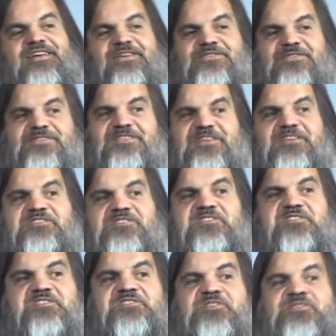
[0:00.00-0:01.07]
If you're teaching
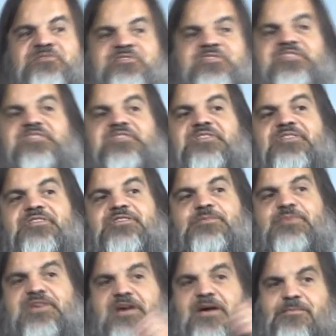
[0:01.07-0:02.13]
students to
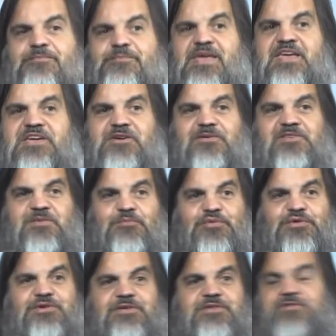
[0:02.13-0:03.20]
become makers and
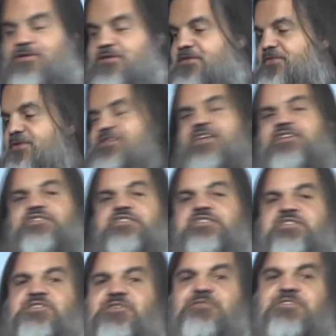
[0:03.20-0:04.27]
producers, if you're teaching
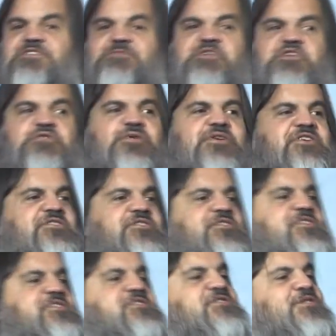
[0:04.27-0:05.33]
students to be critical
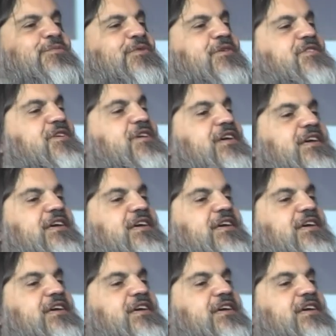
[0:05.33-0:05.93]
consumers,